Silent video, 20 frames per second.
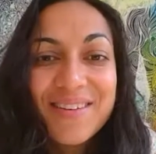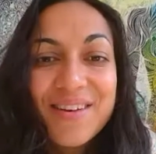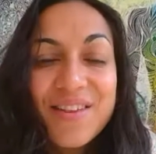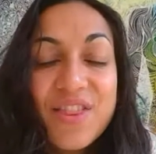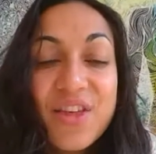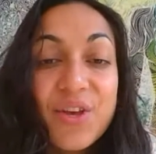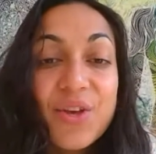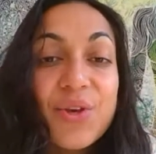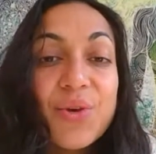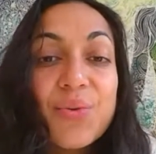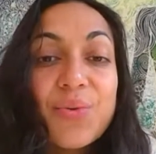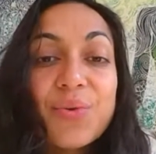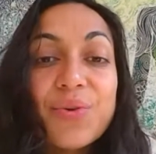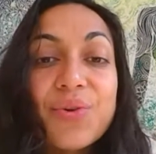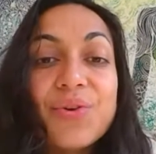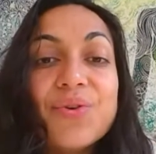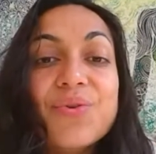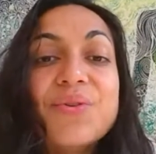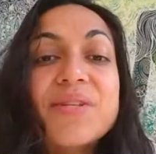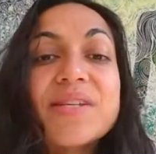that you will
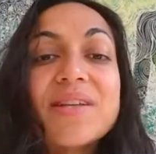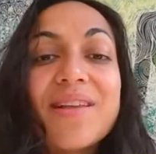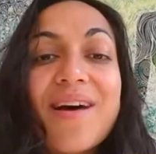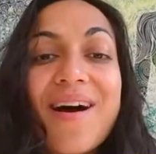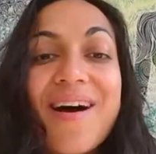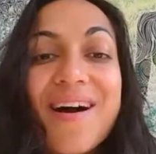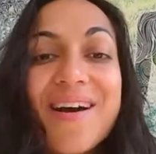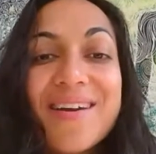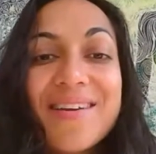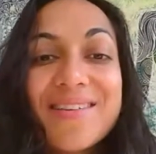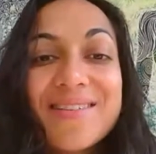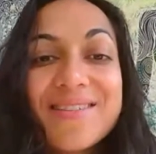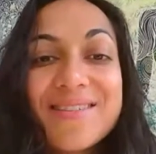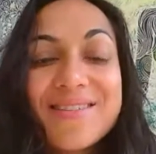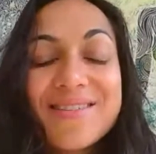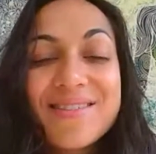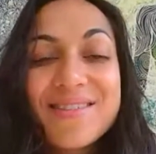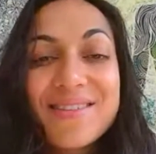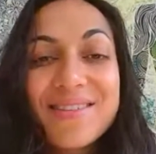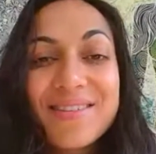
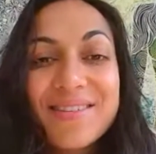utilize